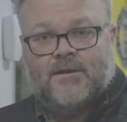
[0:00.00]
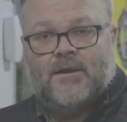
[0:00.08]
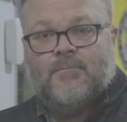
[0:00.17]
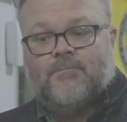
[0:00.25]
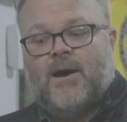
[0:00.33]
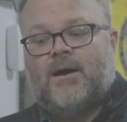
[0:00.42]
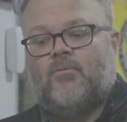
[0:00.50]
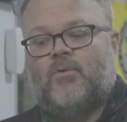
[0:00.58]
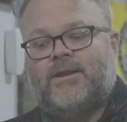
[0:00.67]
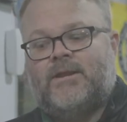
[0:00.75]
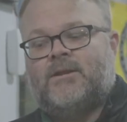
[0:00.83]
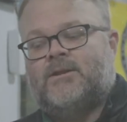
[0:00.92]
But we
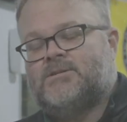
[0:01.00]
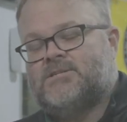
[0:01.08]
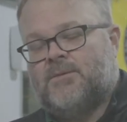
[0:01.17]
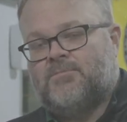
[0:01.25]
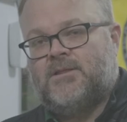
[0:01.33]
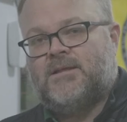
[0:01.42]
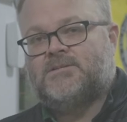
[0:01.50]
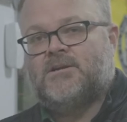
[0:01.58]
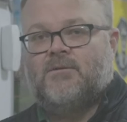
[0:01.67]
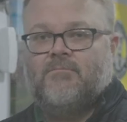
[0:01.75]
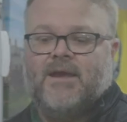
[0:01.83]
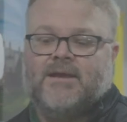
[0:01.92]
need to do something that's going to
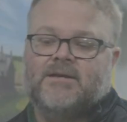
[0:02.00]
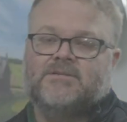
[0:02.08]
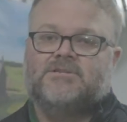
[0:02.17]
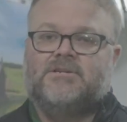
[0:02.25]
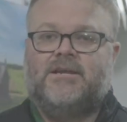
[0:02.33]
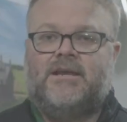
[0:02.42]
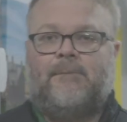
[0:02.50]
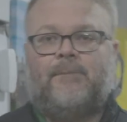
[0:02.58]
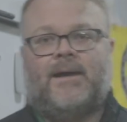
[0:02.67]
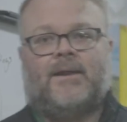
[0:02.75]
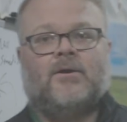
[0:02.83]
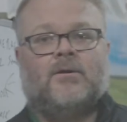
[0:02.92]
make us get
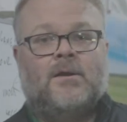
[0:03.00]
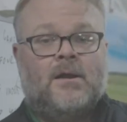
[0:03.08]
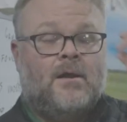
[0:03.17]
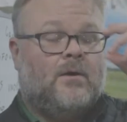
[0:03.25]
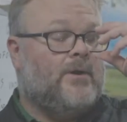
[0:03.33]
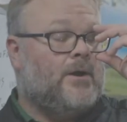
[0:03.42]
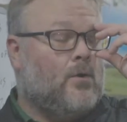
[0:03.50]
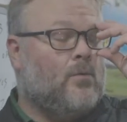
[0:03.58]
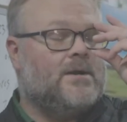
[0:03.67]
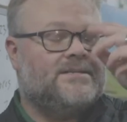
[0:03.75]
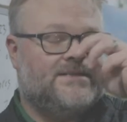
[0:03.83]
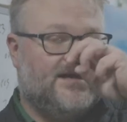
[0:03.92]
better, We don't want
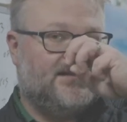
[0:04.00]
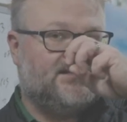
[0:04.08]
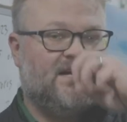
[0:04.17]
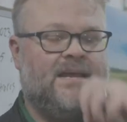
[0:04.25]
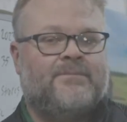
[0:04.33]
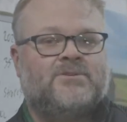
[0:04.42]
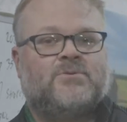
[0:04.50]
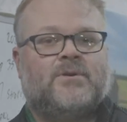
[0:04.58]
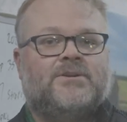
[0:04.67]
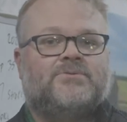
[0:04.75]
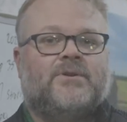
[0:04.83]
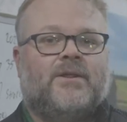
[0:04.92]
to stay the same in
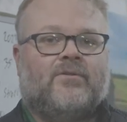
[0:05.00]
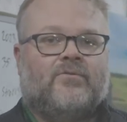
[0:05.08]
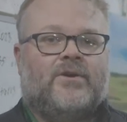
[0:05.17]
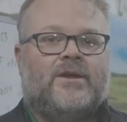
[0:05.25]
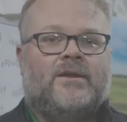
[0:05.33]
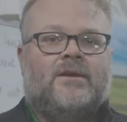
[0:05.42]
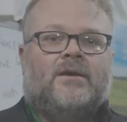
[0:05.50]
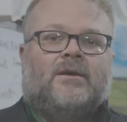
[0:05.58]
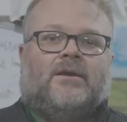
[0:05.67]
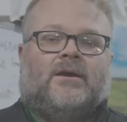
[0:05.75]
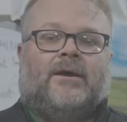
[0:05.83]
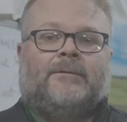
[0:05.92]
2023.
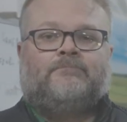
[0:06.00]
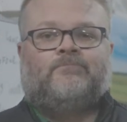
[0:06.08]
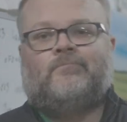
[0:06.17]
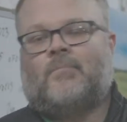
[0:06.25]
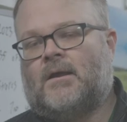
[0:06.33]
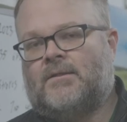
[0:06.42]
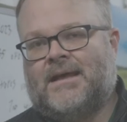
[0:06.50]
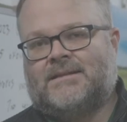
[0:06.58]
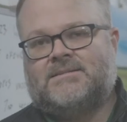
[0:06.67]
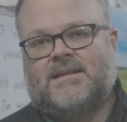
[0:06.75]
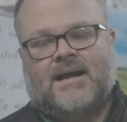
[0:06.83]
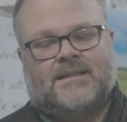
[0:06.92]
Okay. That's
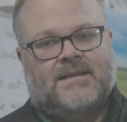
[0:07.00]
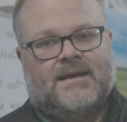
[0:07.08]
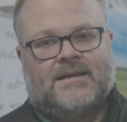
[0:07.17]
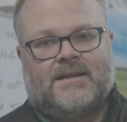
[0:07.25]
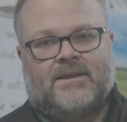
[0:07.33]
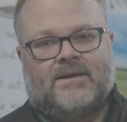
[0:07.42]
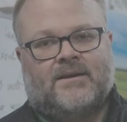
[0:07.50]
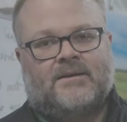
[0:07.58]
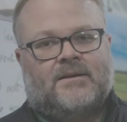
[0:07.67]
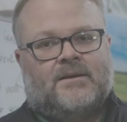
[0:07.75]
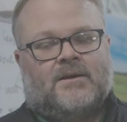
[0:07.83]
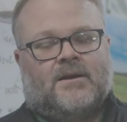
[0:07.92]
not the idea.
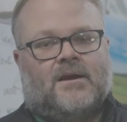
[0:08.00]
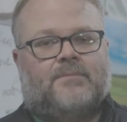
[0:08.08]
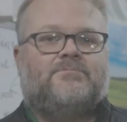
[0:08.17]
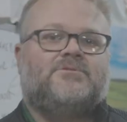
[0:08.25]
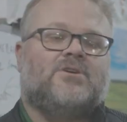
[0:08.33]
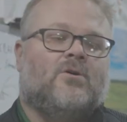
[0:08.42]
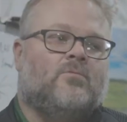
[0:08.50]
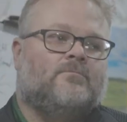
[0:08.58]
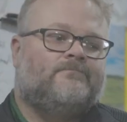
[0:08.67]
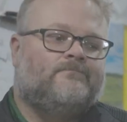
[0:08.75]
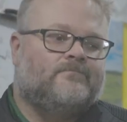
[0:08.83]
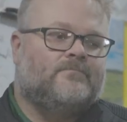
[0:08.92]
So
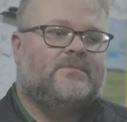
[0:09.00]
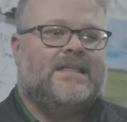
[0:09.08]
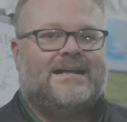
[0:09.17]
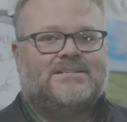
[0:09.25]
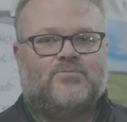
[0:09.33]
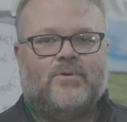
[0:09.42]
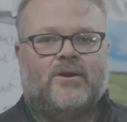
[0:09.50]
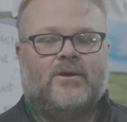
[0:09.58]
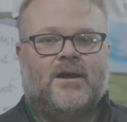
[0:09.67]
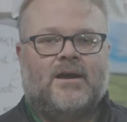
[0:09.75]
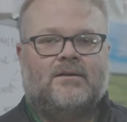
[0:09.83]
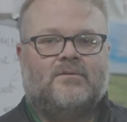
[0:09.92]
that's
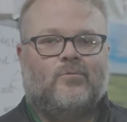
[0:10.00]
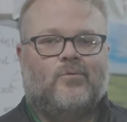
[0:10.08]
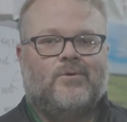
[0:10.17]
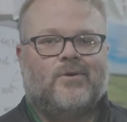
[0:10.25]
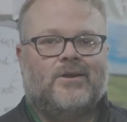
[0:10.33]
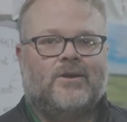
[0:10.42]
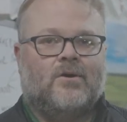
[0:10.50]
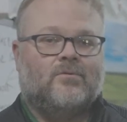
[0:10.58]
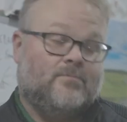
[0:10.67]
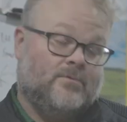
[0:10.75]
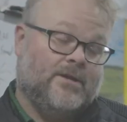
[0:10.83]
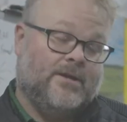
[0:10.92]
where we want to go.
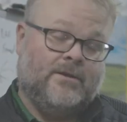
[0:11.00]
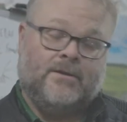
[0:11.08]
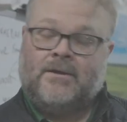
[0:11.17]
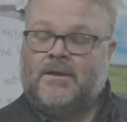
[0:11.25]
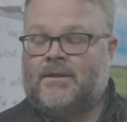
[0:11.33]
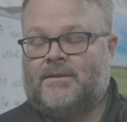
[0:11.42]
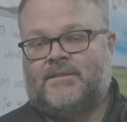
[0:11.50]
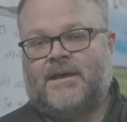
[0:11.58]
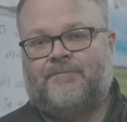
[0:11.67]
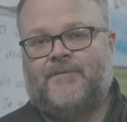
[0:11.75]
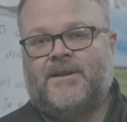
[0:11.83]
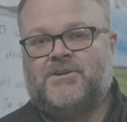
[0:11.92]
Okay.
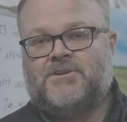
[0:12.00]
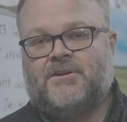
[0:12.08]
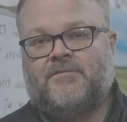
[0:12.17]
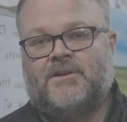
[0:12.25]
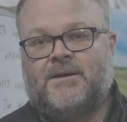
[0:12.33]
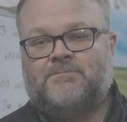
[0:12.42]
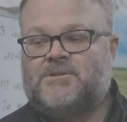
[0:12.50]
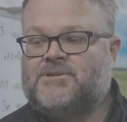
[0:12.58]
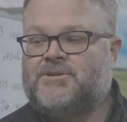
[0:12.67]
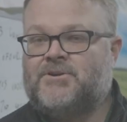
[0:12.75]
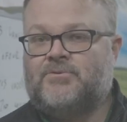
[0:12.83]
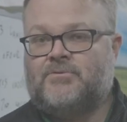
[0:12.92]
Definition of
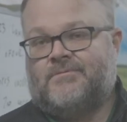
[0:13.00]
ineptitude.